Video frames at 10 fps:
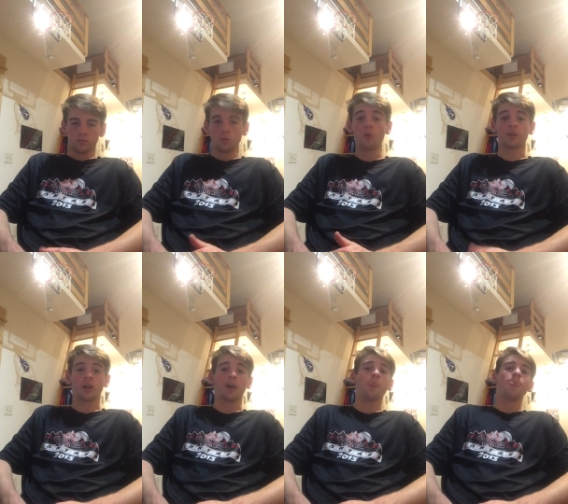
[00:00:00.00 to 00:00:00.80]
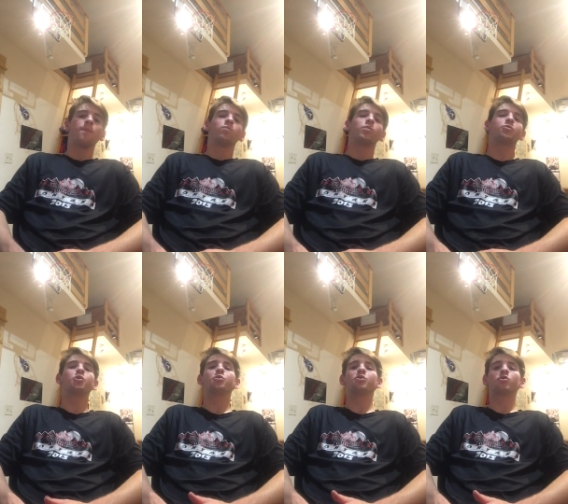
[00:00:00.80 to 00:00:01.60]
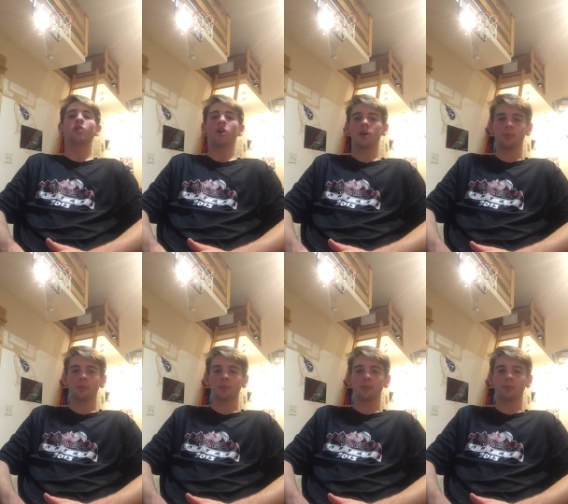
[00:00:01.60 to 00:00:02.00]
Moving on. The two star